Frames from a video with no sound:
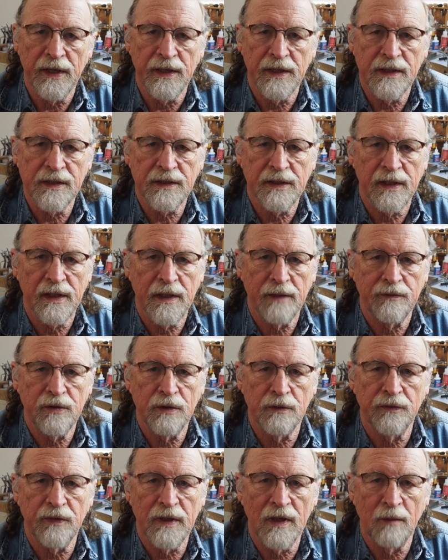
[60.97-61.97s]
and he said if
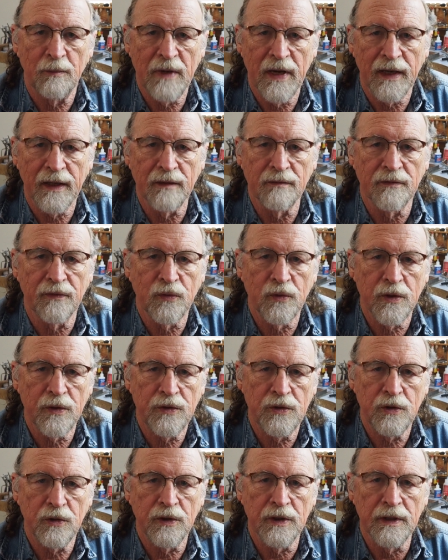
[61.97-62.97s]
you file back and forth,
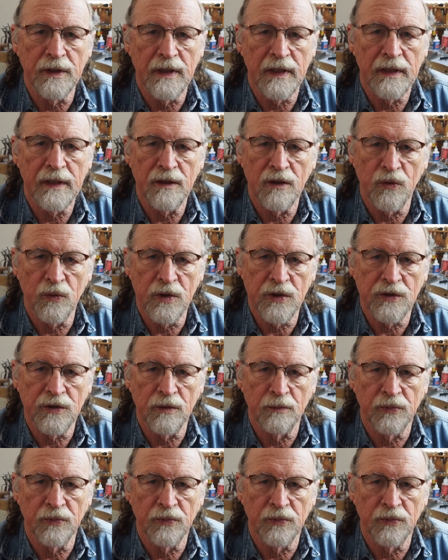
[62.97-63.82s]
you can increase your